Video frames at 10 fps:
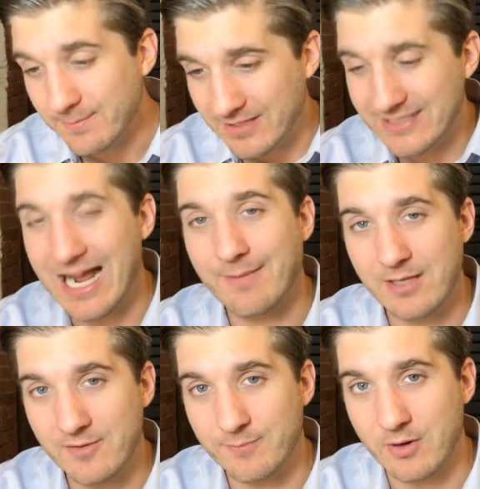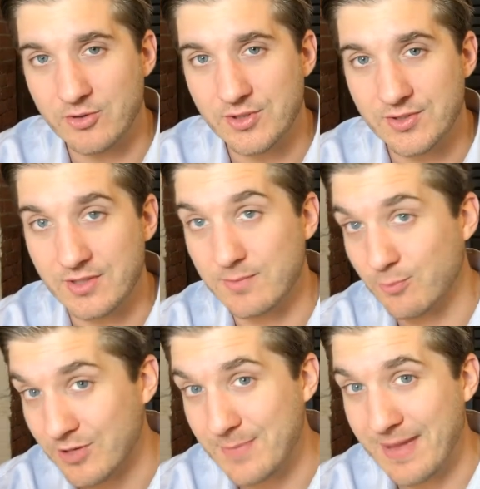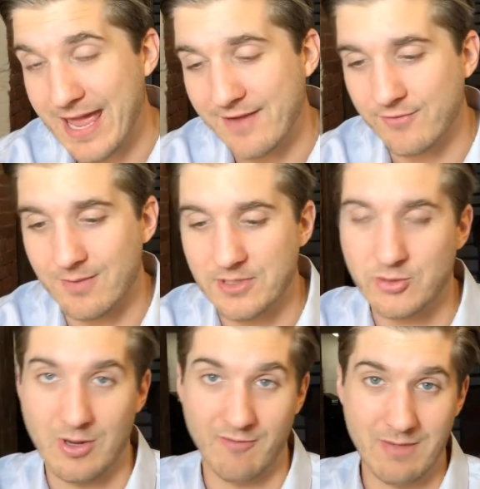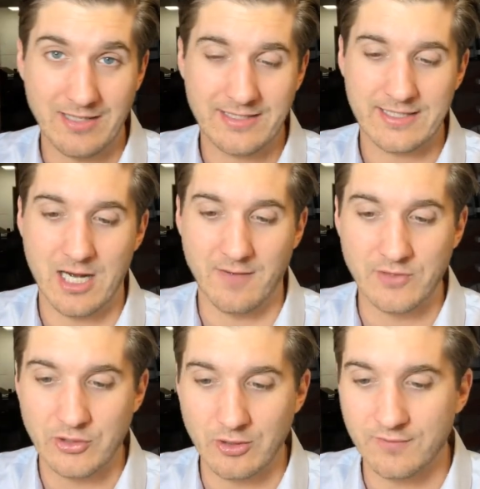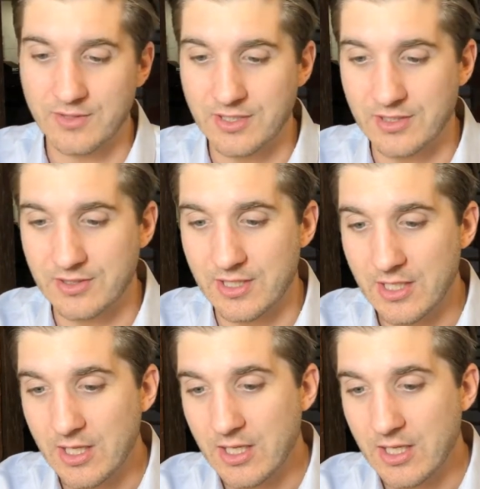but timing of purchases, prepaying for up to 12 months of services